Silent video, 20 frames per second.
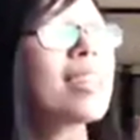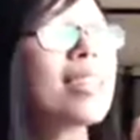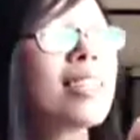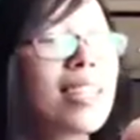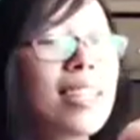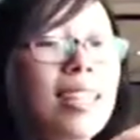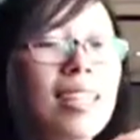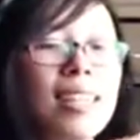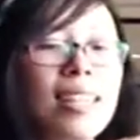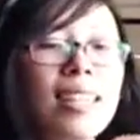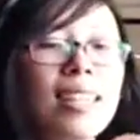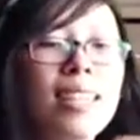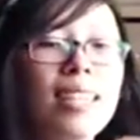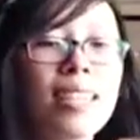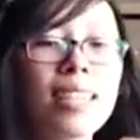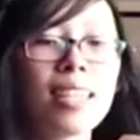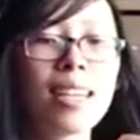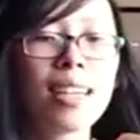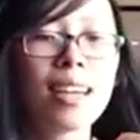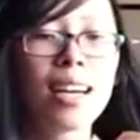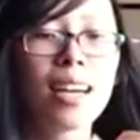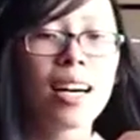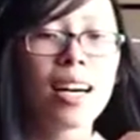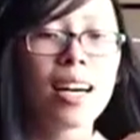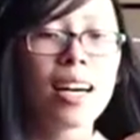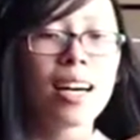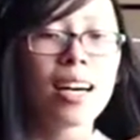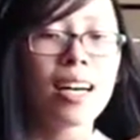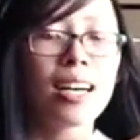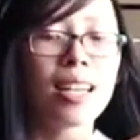How have you changed
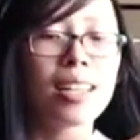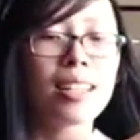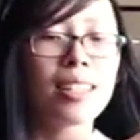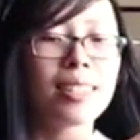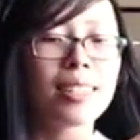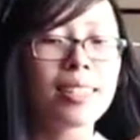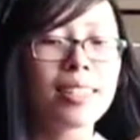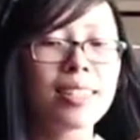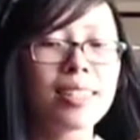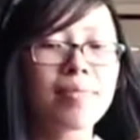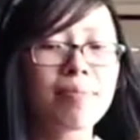as a person?